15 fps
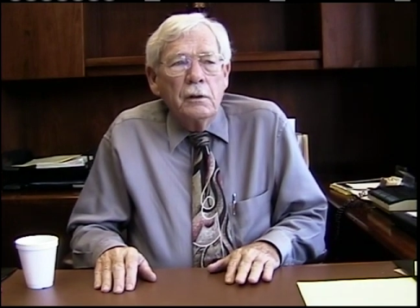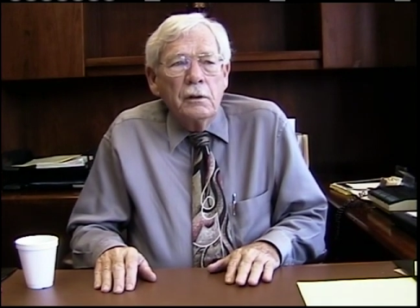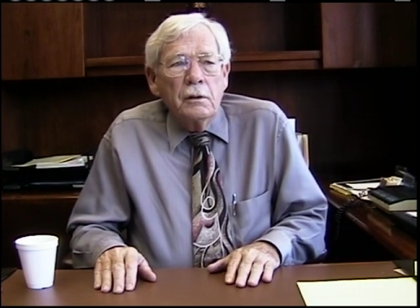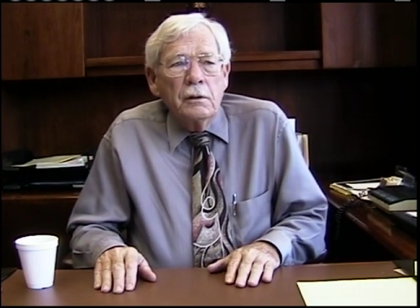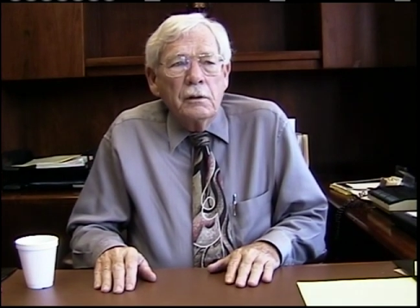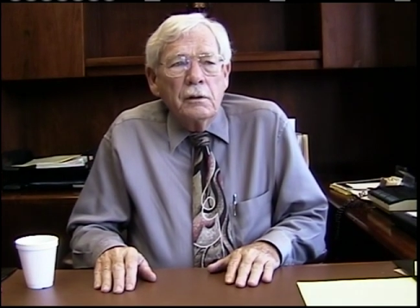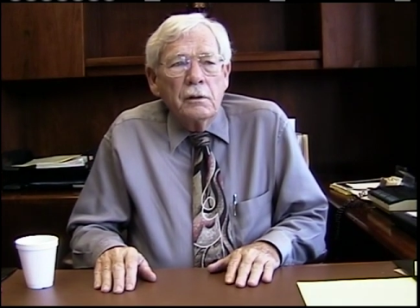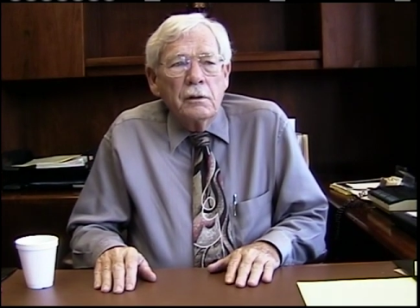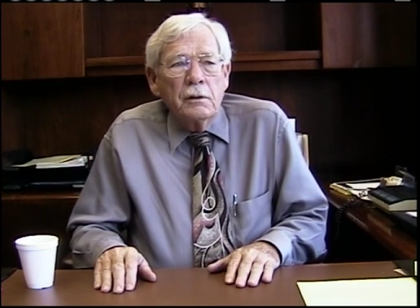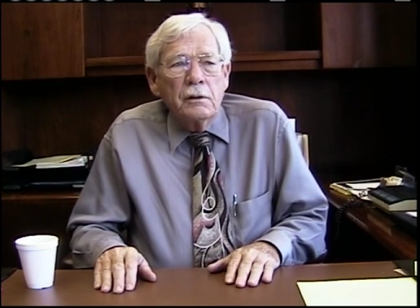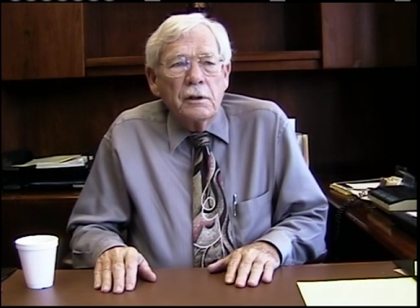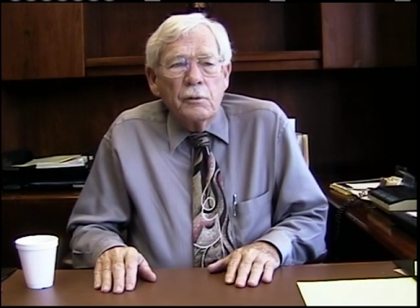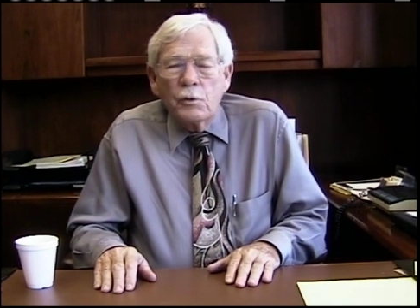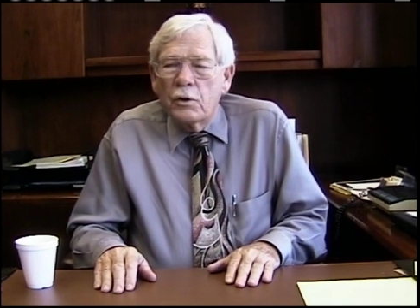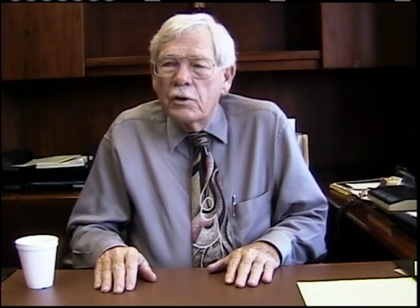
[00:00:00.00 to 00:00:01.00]
uh,
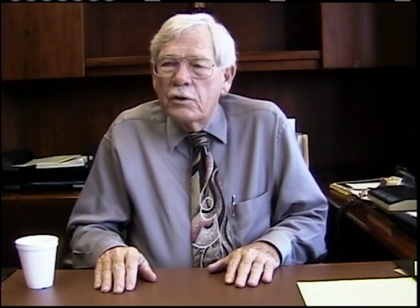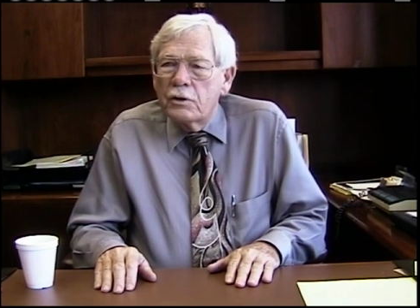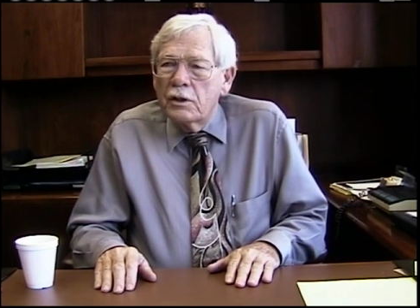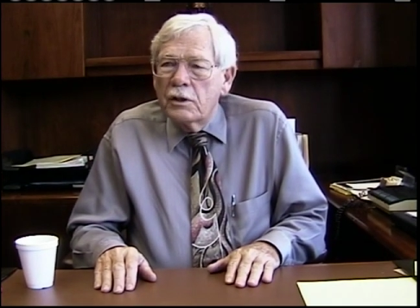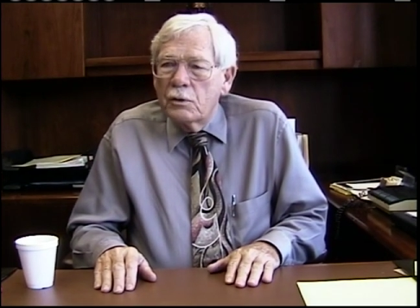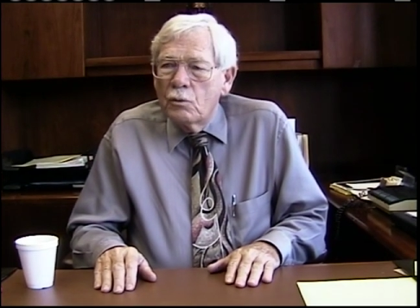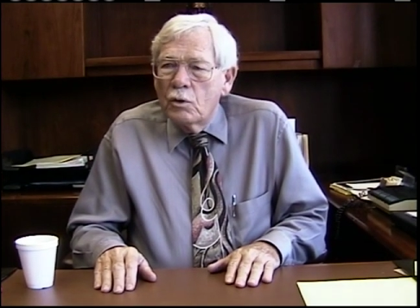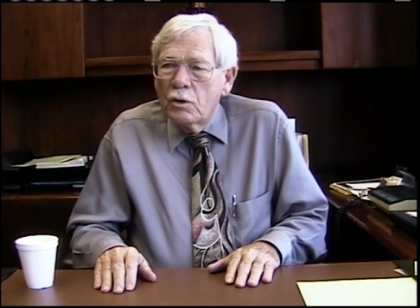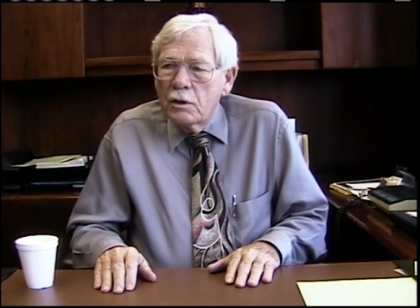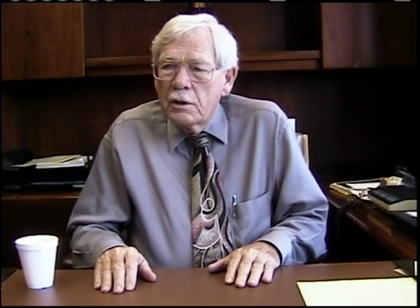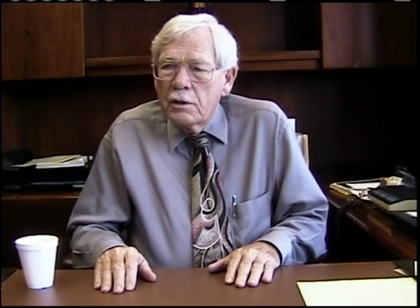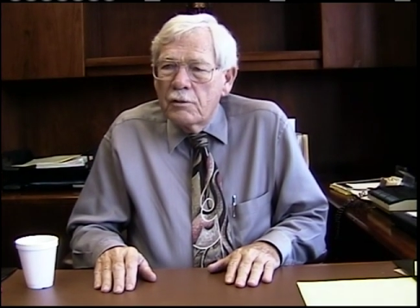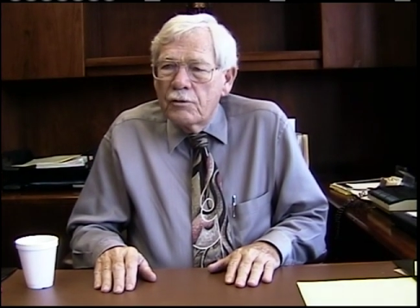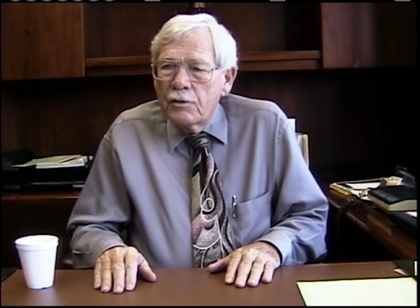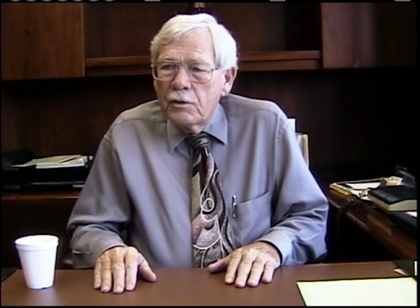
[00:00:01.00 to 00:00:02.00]
they were going to take water
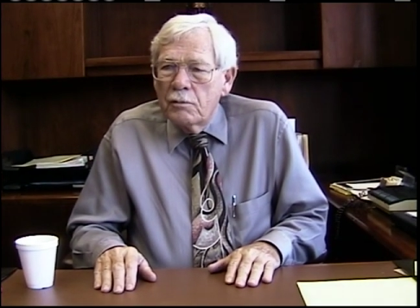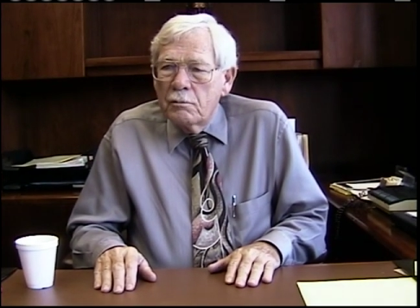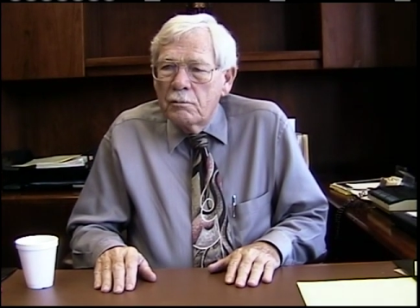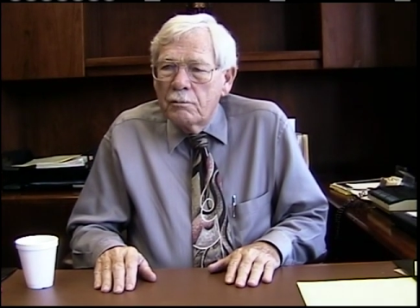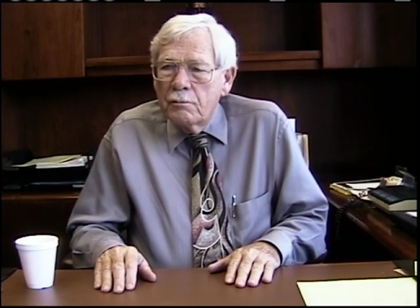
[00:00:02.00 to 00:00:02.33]
from